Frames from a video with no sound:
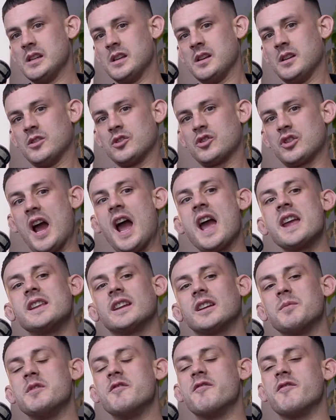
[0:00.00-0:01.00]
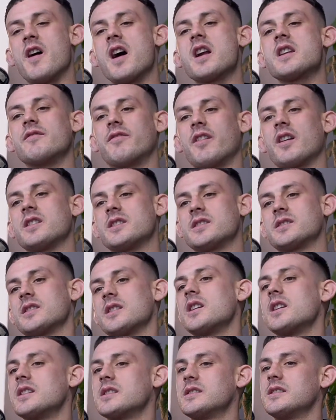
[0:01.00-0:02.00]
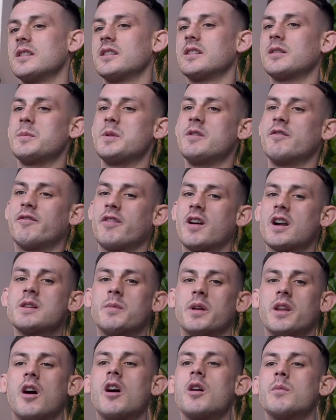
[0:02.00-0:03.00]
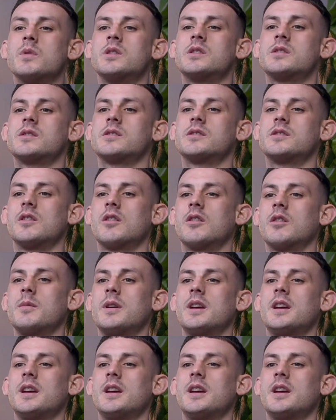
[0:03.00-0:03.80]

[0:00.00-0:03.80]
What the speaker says: Training can be very, very serious and it can be very monotonous. Do you know what I mean?